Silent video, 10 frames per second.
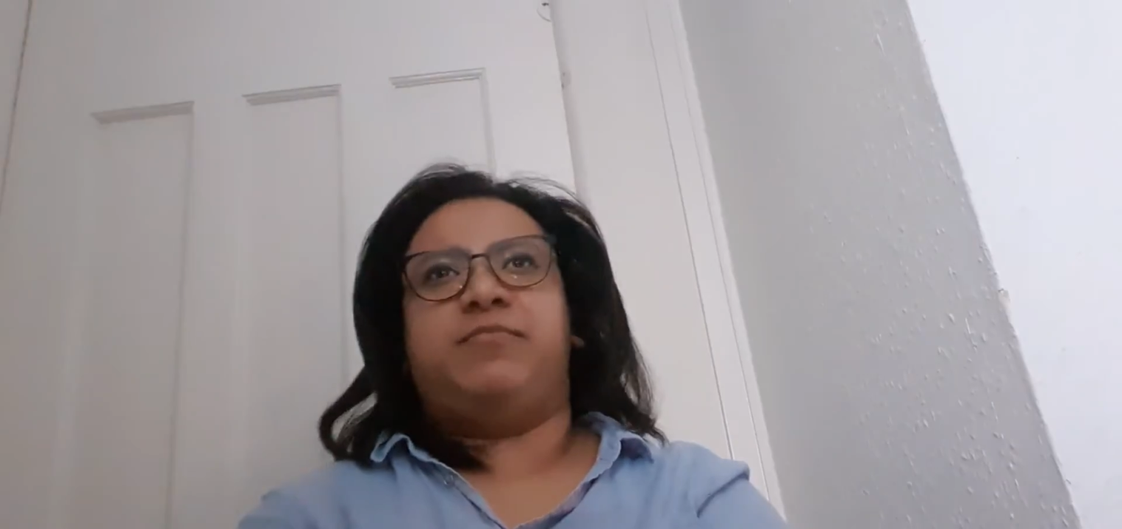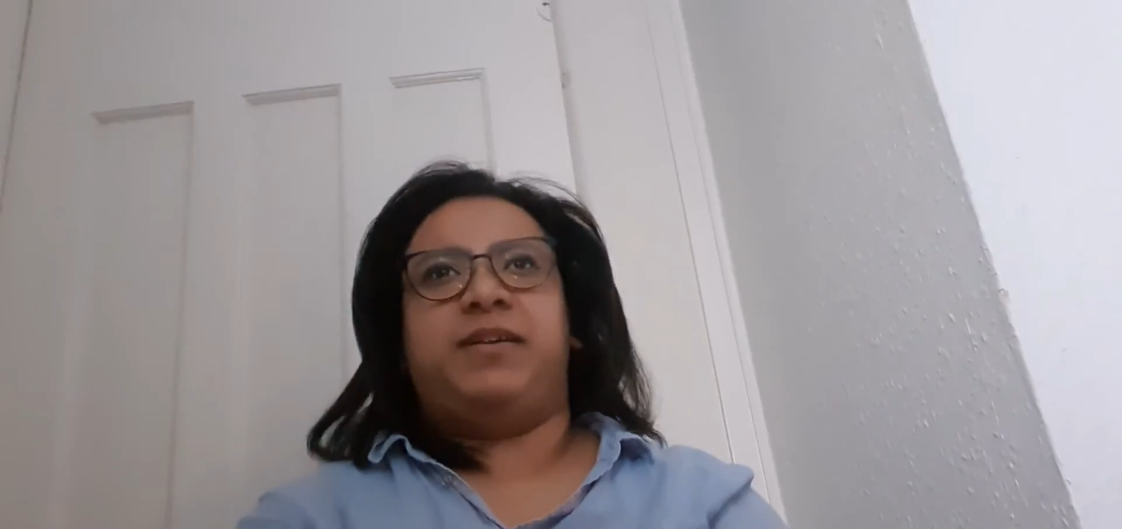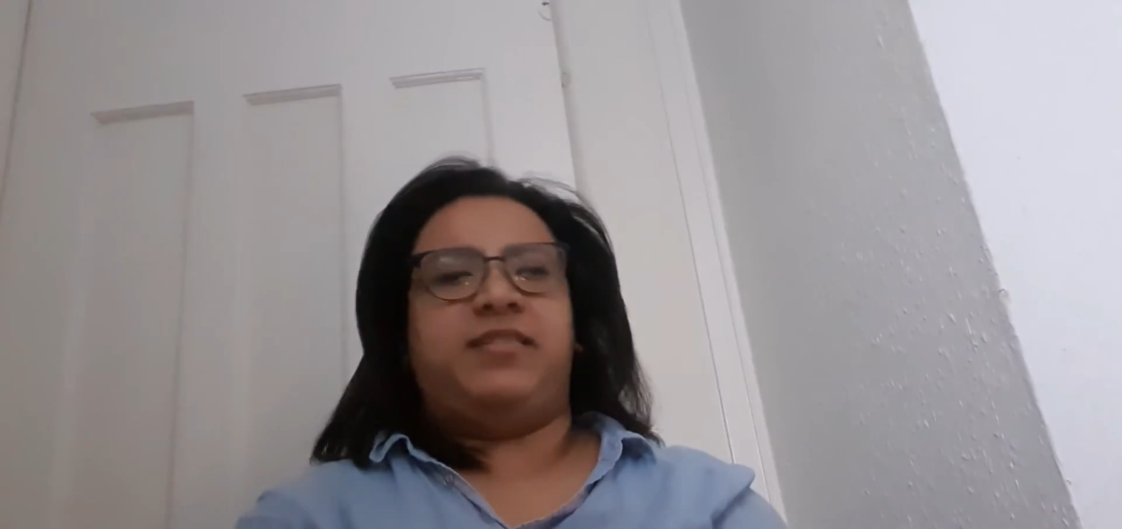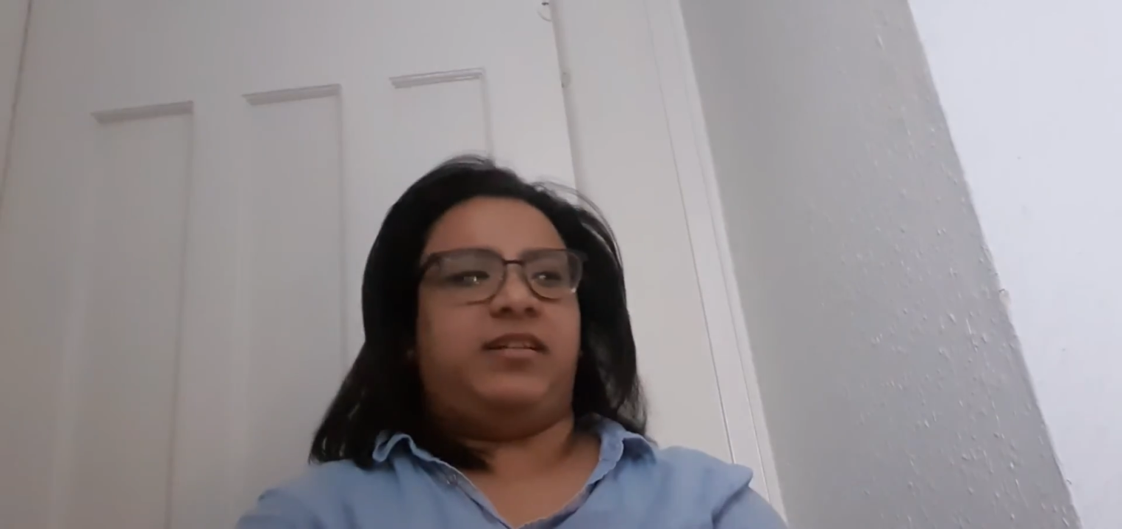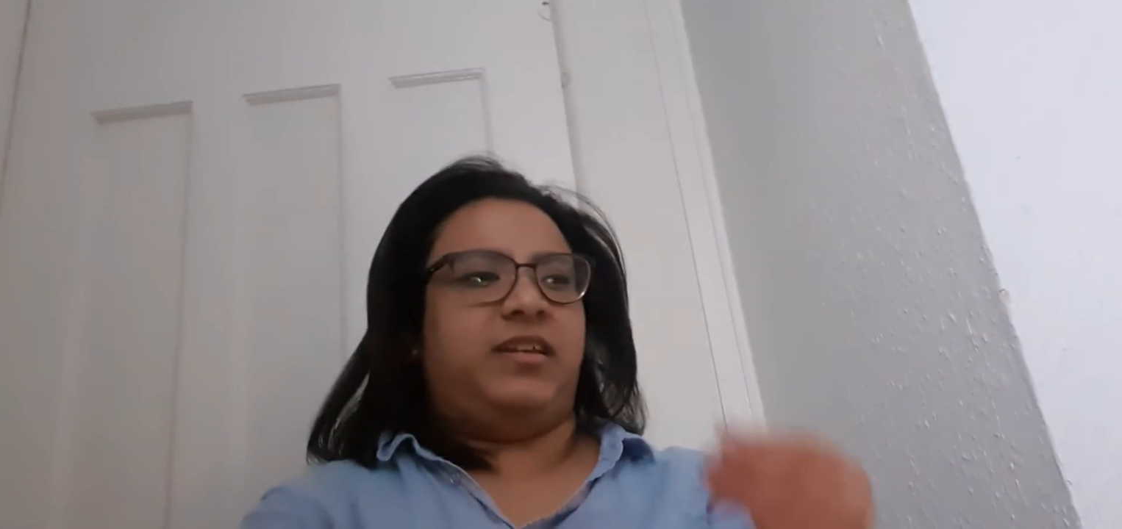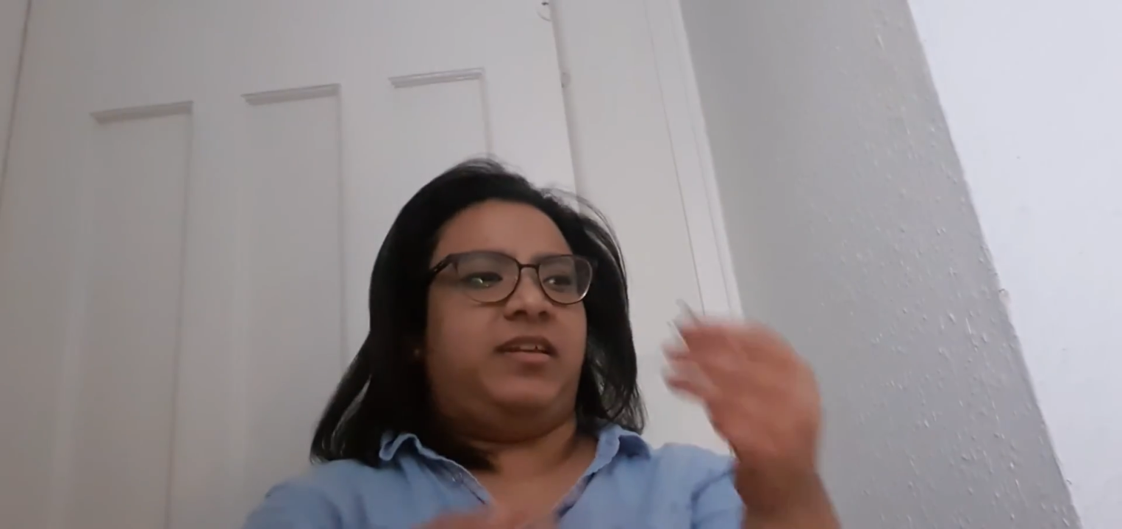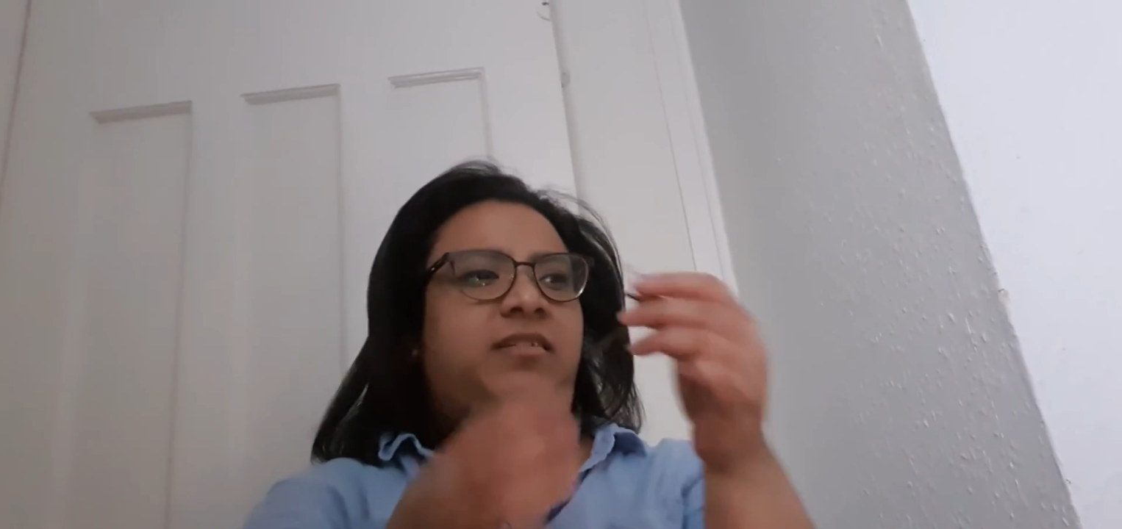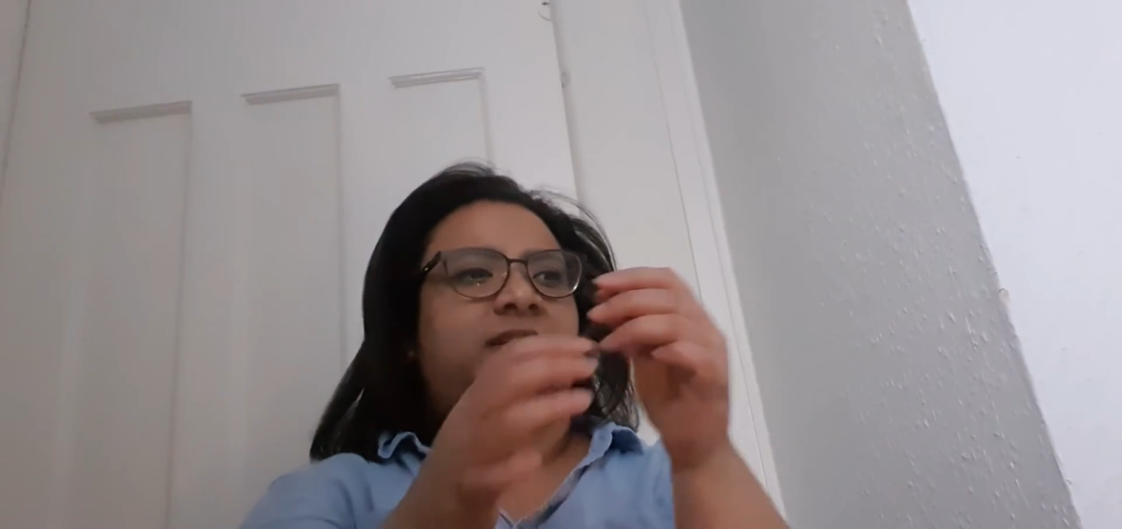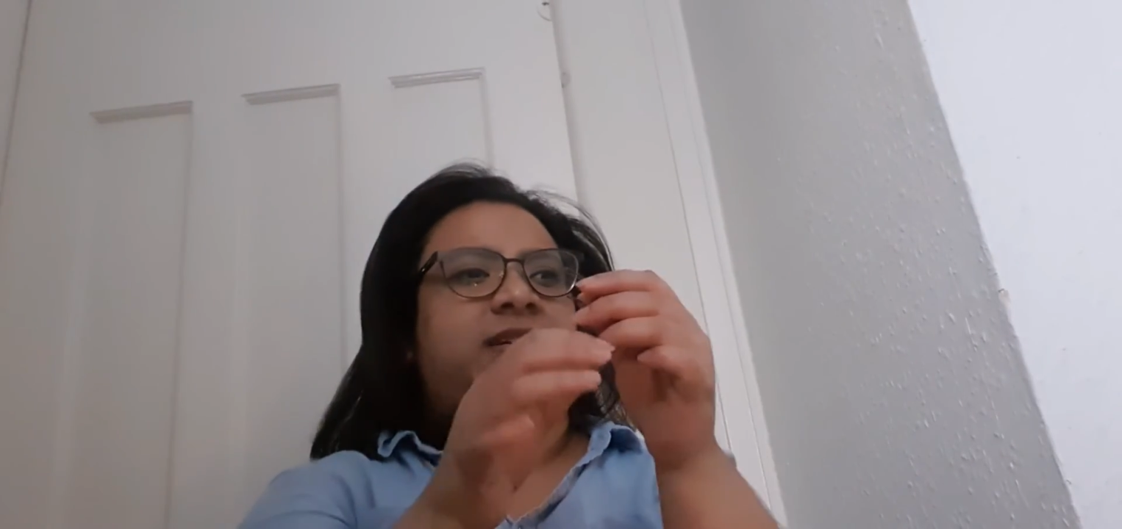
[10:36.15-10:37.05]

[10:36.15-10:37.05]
basically